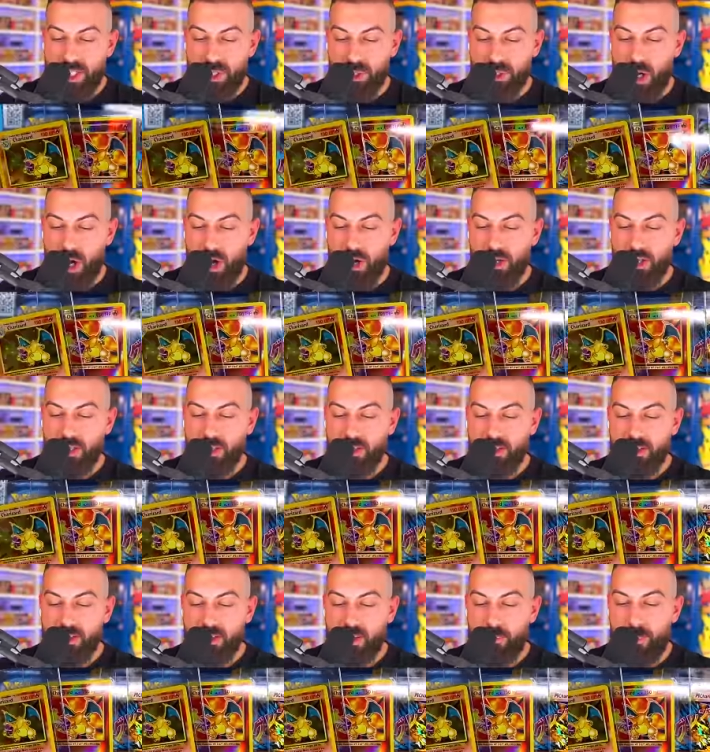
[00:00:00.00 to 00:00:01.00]
It's official,
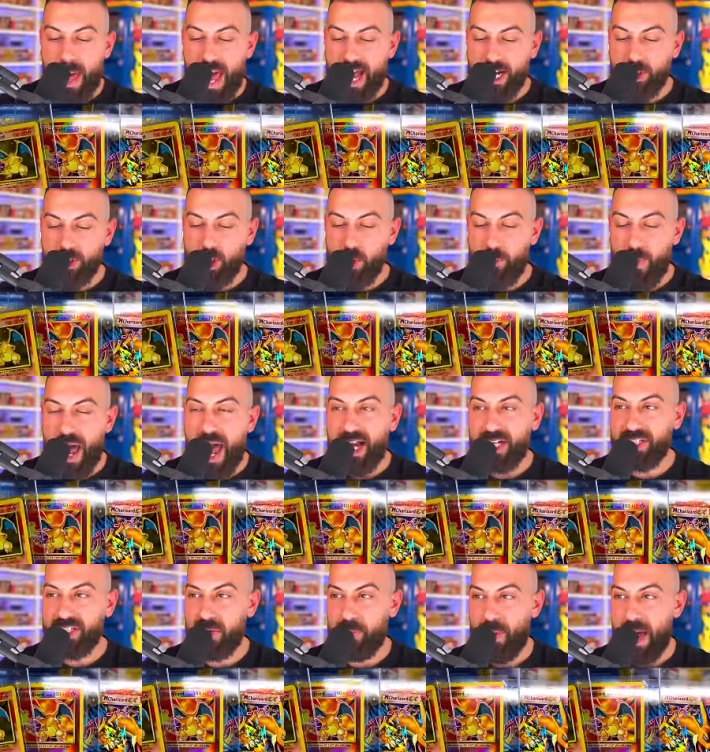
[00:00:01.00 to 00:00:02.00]
the back-to-back-to-back
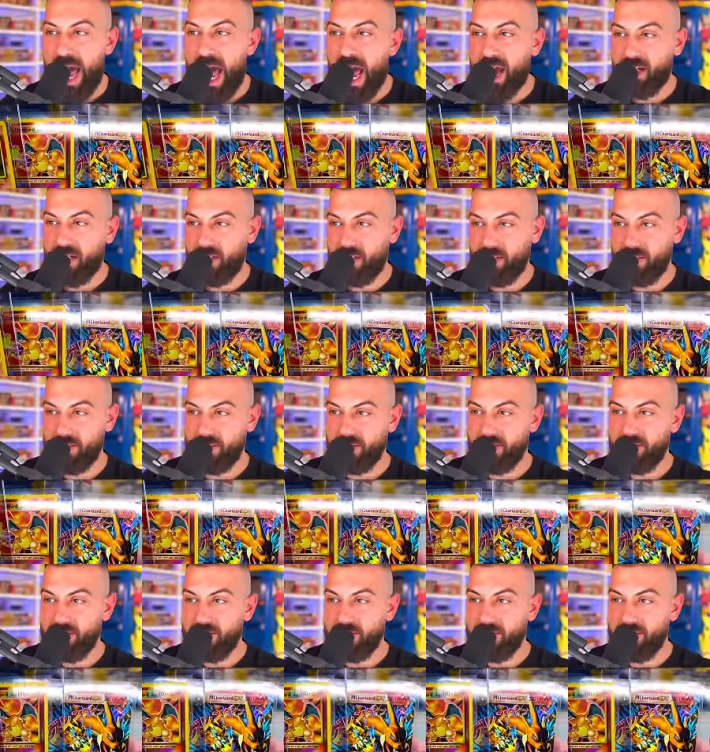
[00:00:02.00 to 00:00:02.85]
-back -to -back Charizard pull and kick.